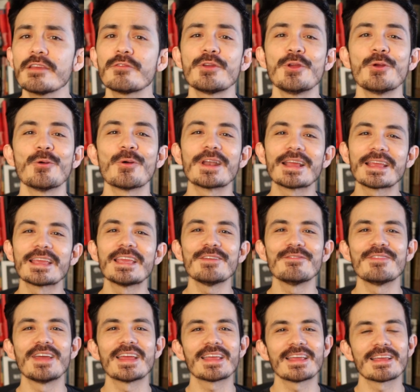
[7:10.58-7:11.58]
if you want to
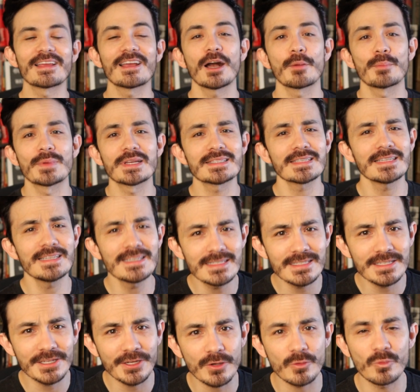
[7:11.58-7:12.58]
keep making comics
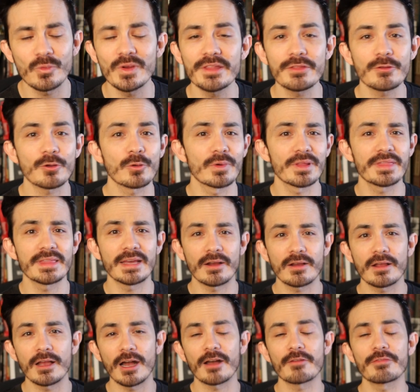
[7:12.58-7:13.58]
easier with or
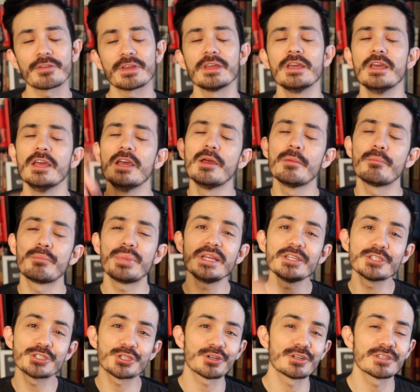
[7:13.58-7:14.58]
without coffee,
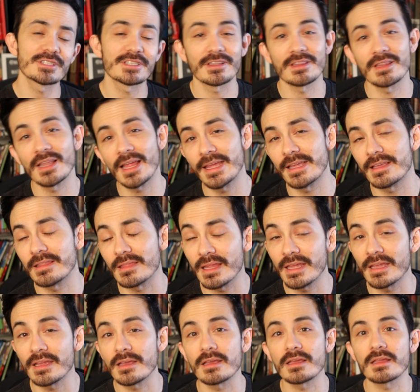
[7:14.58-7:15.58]
be sure to like,
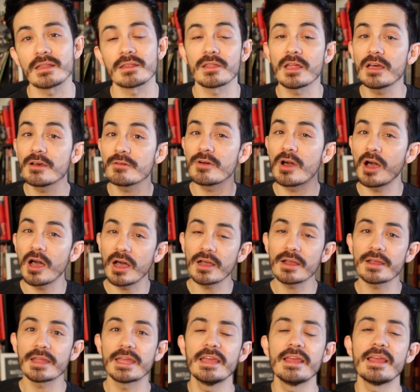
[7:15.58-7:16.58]
link, love,
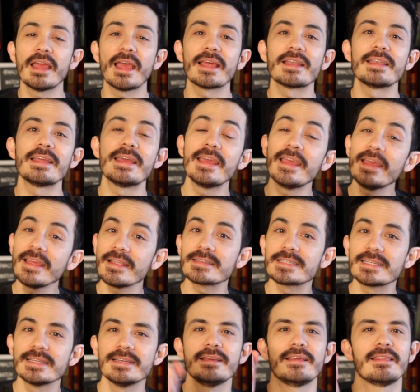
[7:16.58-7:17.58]
hug, and
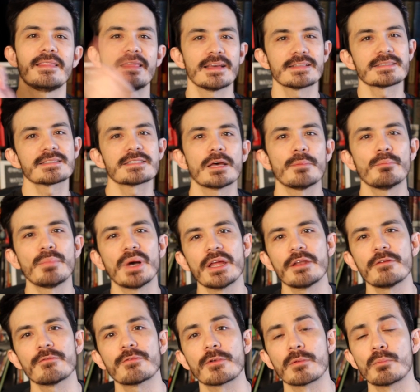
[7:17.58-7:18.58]
hit that sub
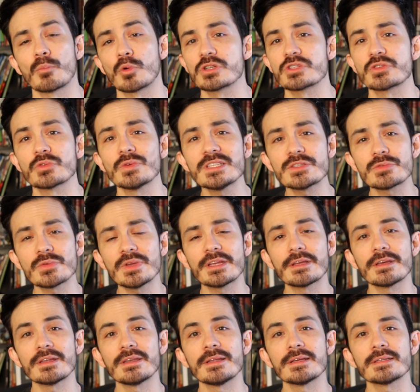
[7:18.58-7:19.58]
button for more sweet, sweet
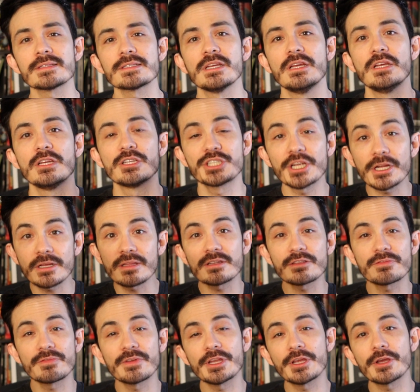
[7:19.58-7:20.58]
goodness. Share
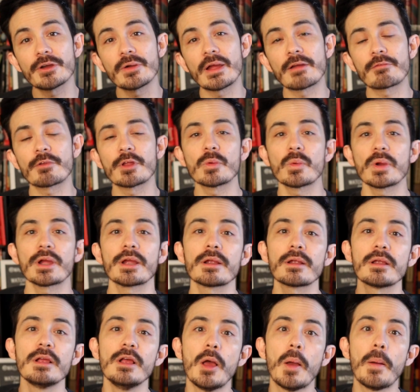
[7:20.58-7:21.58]
this video
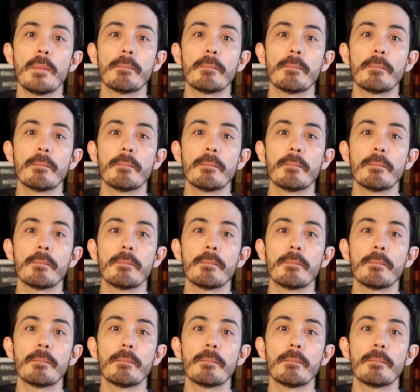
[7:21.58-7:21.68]
everywhere.